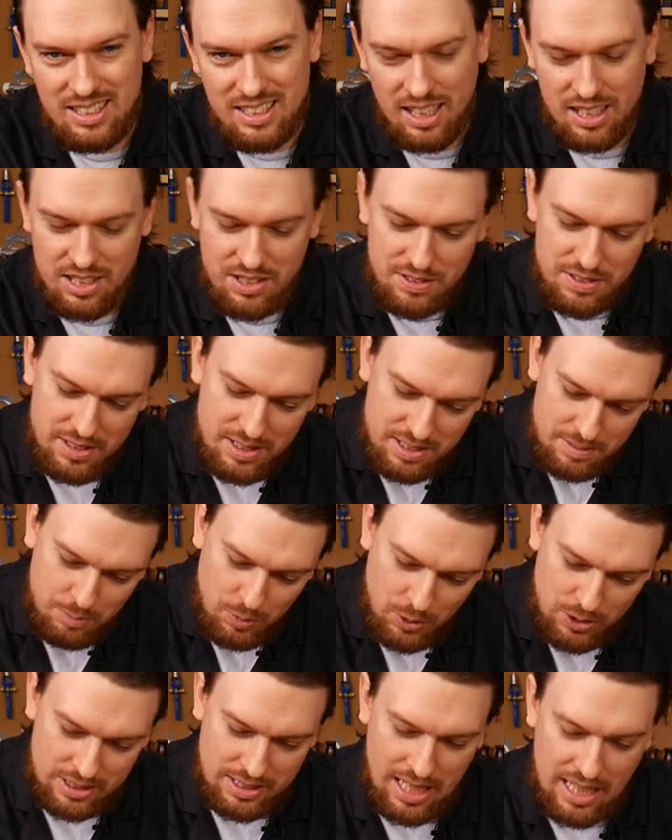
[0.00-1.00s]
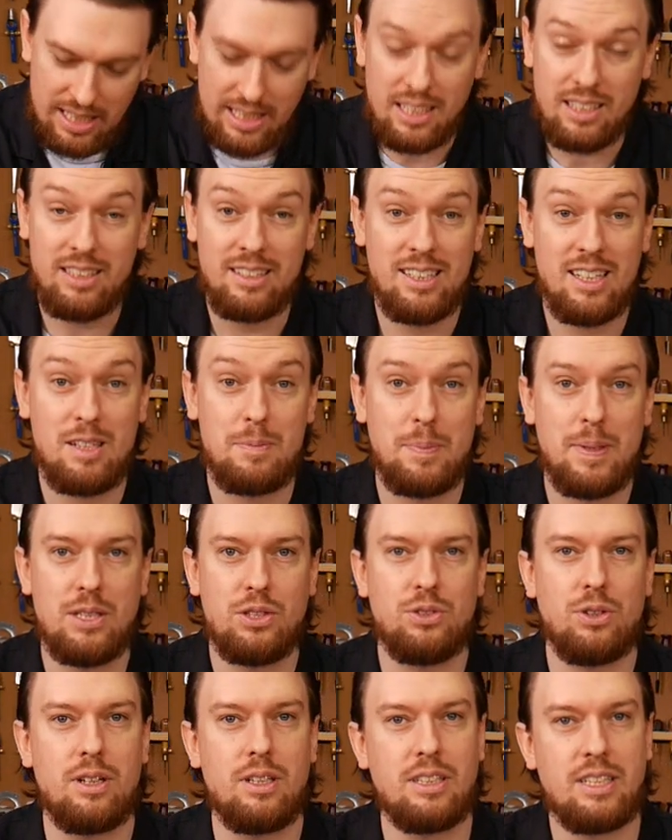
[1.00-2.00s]
touch of more sanding and another bit
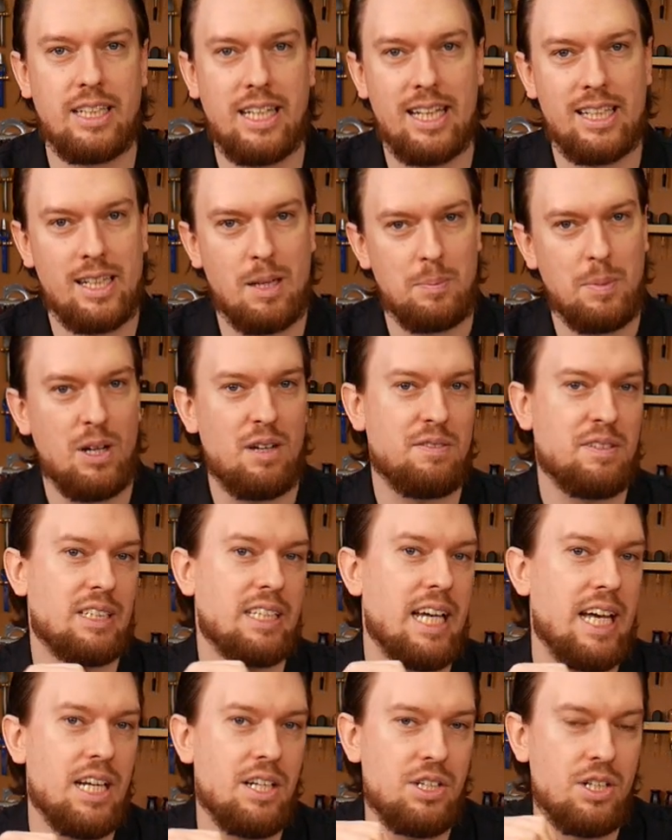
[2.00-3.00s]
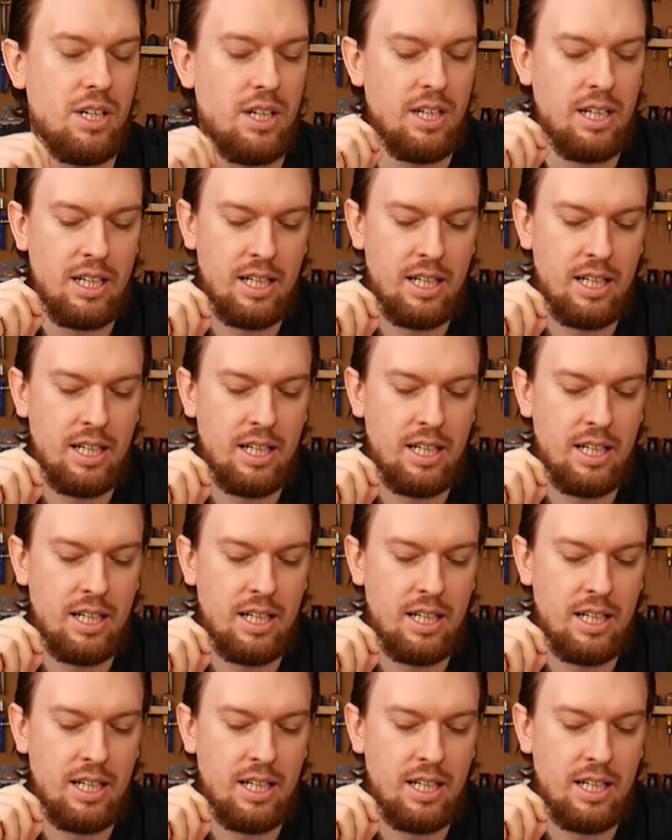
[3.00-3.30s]
trying to get that perfect edge